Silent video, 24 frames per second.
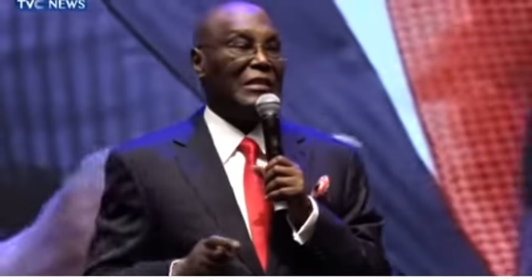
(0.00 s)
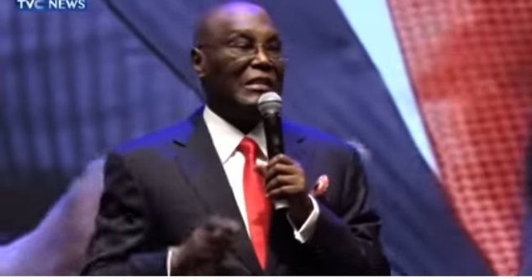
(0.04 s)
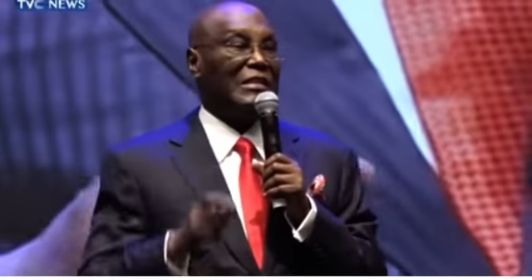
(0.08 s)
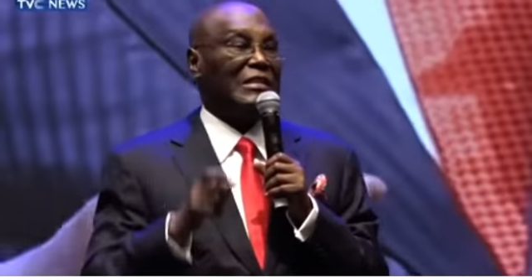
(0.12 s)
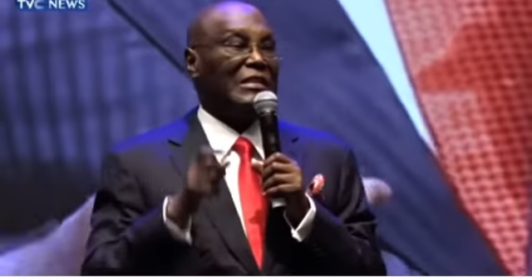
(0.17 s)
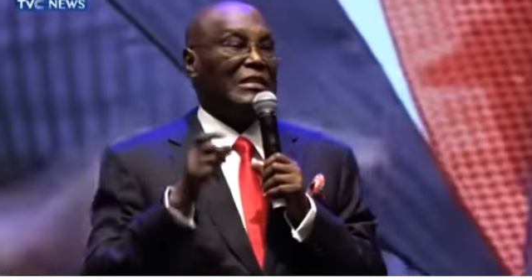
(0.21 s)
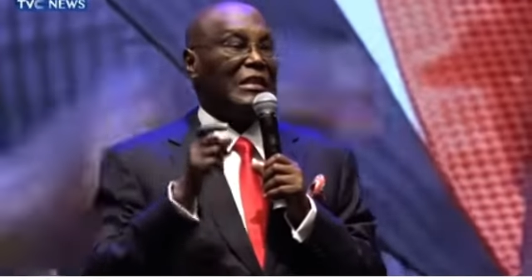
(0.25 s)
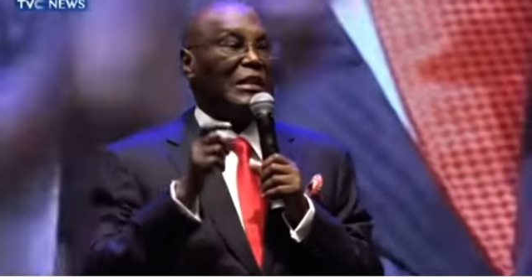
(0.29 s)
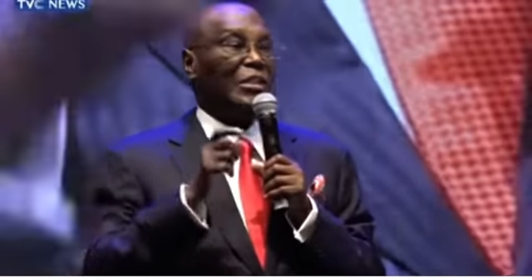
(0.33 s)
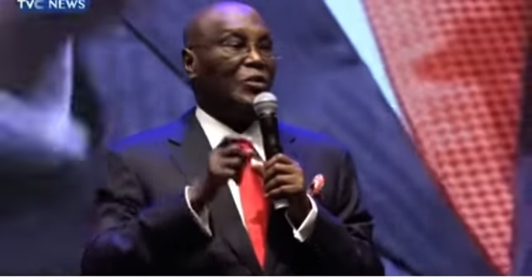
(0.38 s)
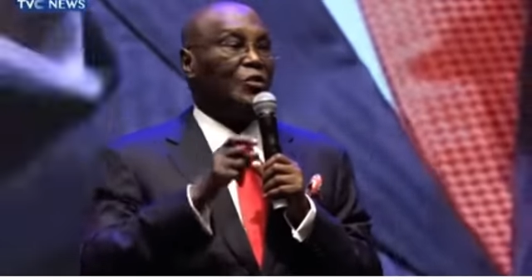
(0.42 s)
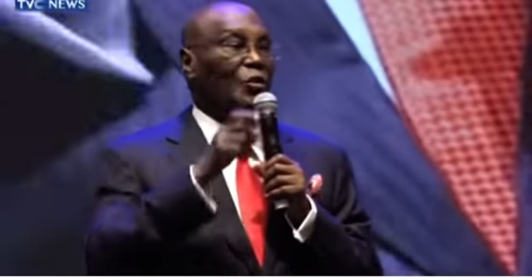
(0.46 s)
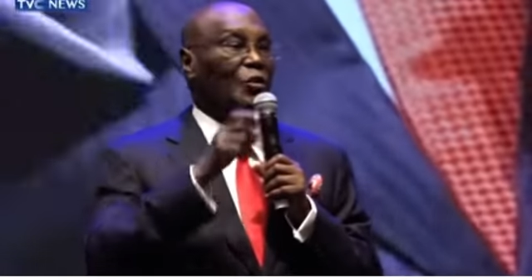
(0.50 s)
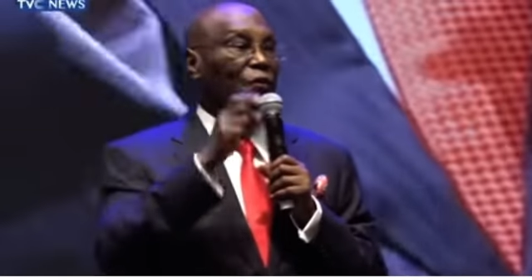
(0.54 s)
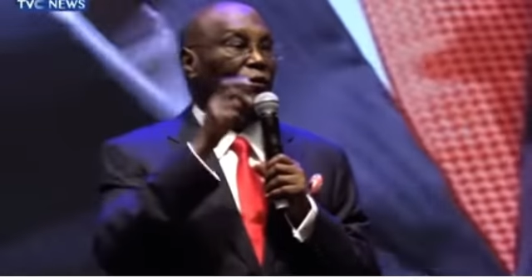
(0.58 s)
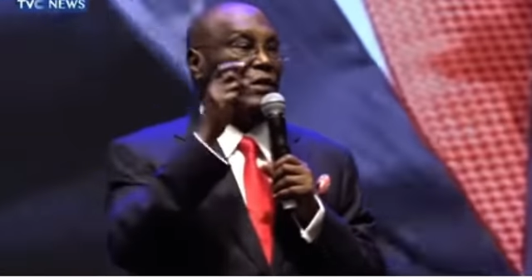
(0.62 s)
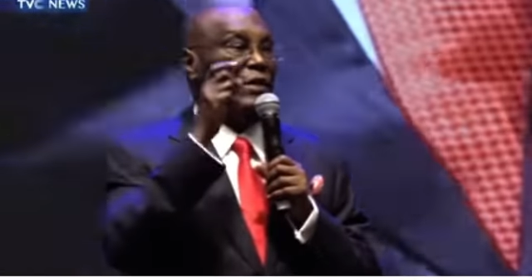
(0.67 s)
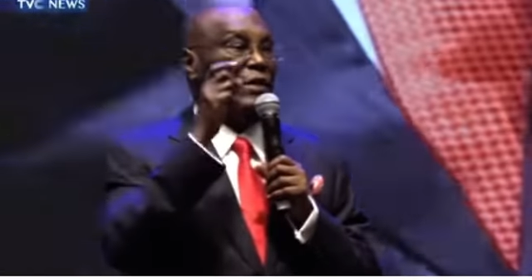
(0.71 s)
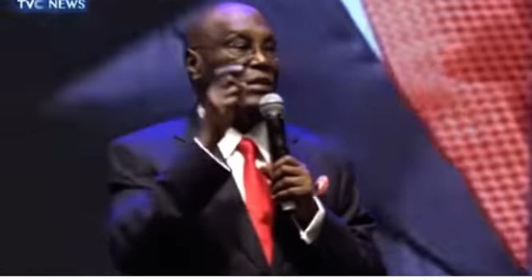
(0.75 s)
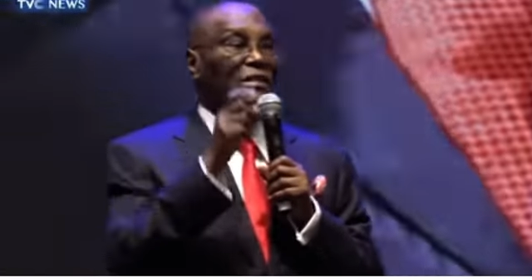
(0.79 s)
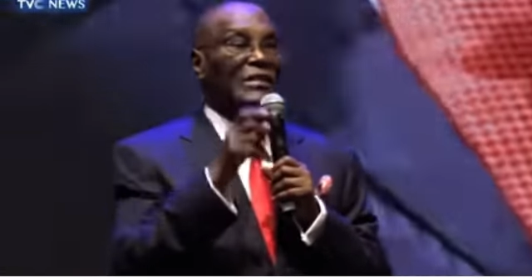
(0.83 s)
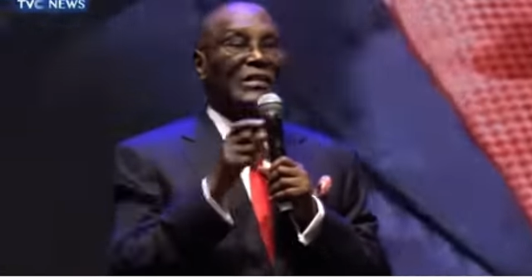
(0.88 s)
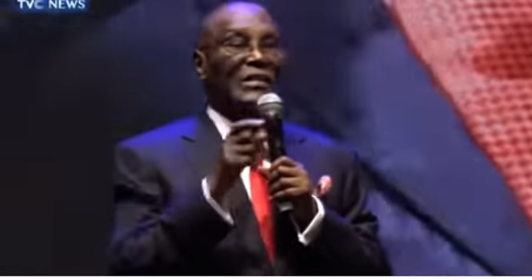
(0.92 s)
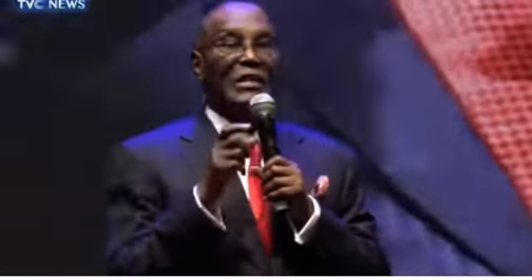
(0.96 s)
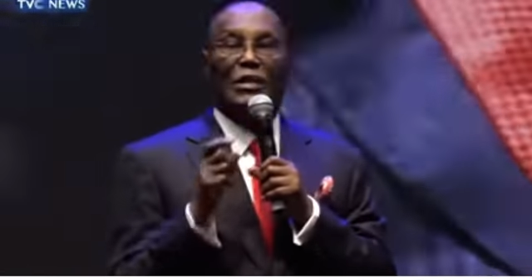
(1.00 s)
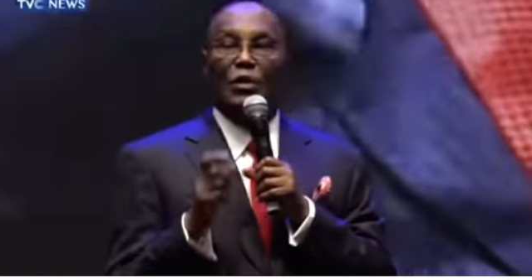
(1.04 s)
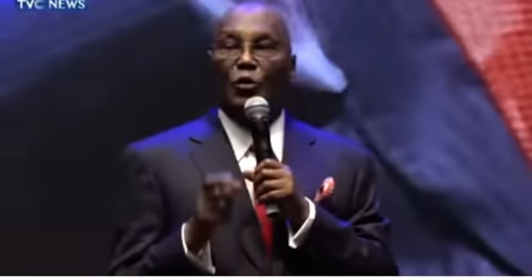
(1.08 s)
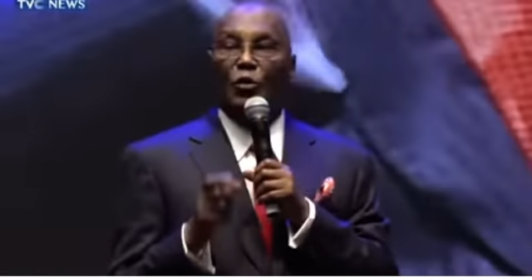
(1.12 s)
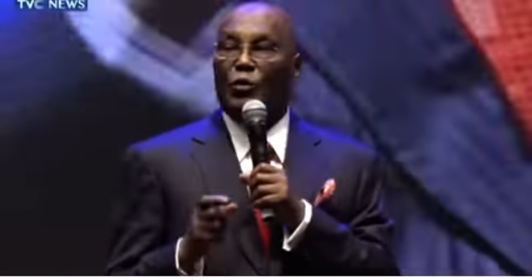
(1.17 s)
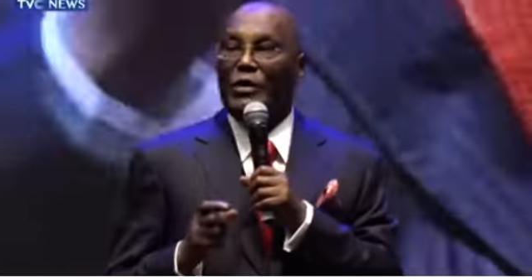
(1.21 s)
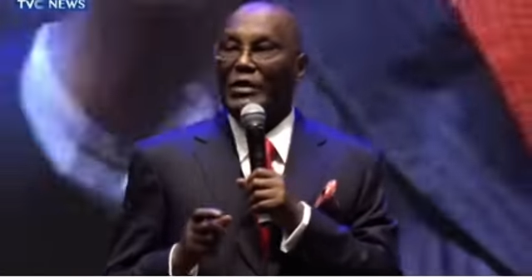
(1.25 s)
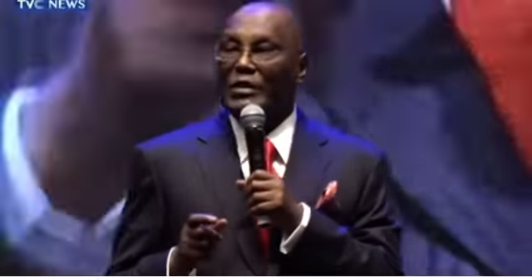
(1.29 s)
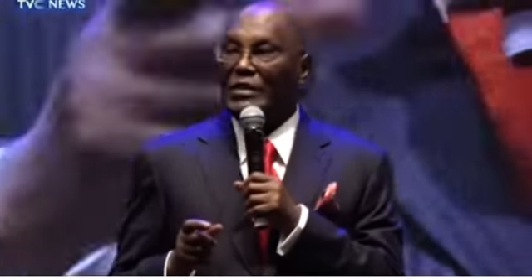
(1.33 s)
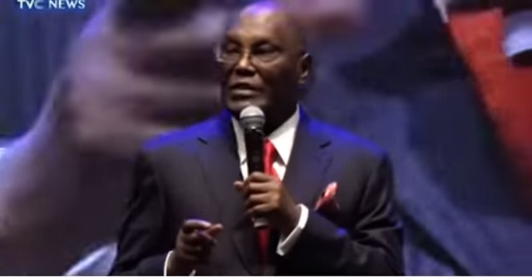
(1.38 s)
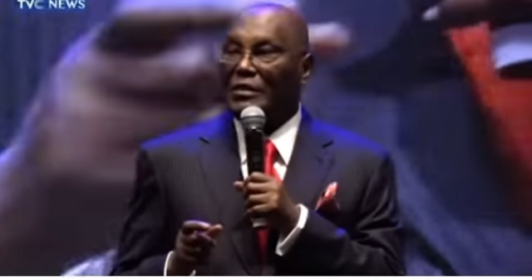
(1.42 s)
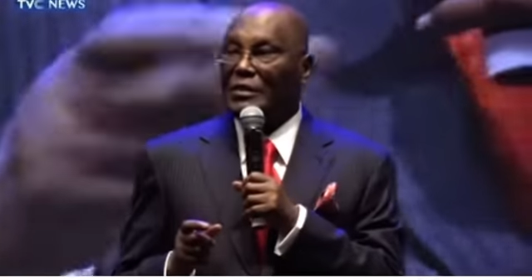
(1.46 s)
this state of
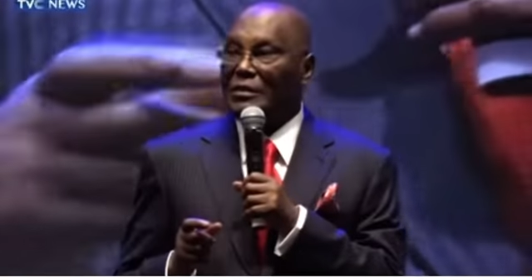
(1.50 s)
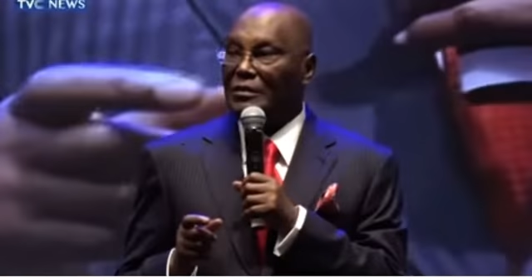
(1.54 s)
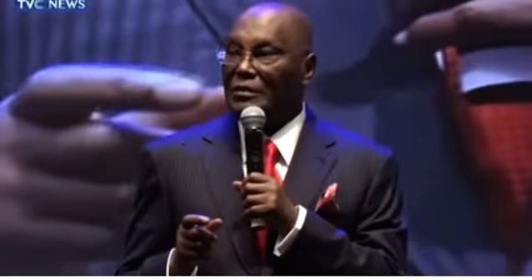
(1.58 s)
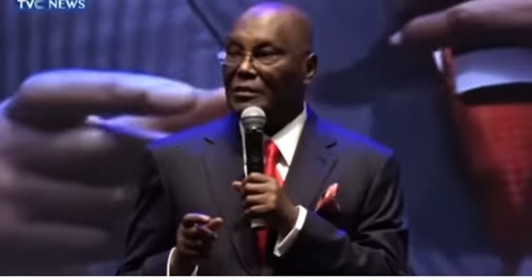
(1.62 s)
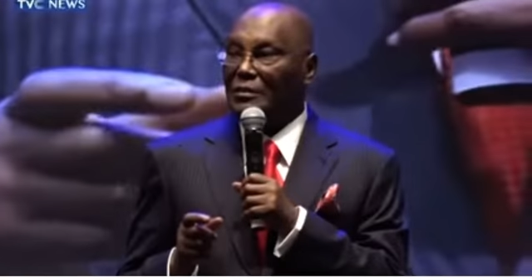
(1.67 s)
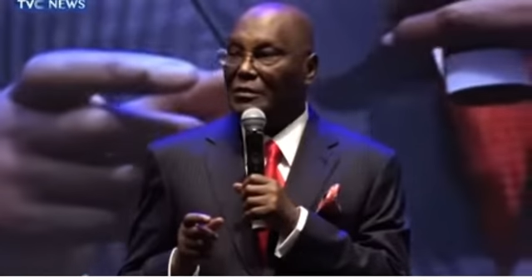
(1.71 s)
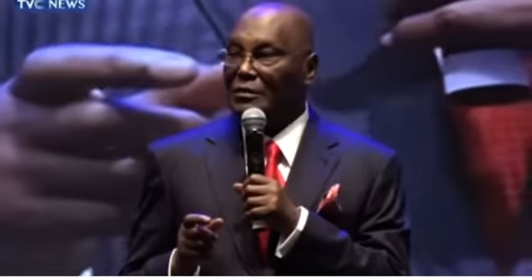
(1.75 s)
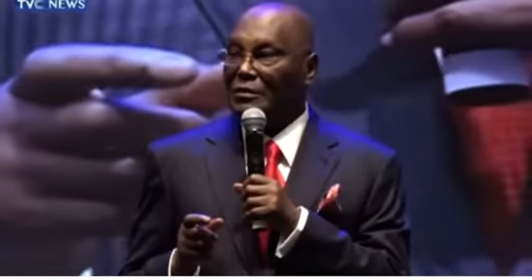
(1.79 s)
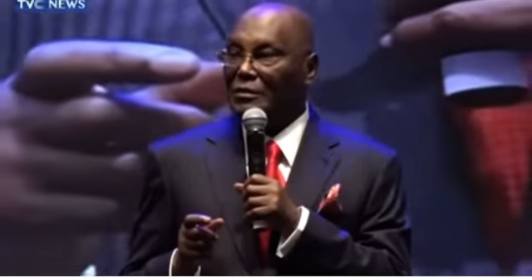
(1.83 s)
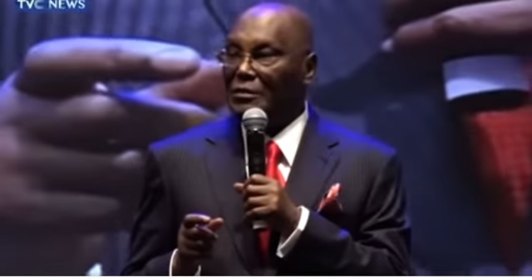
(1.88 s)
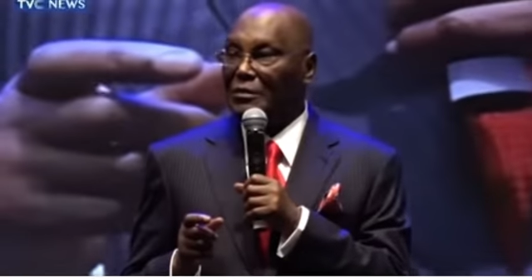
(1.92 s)
insecurity.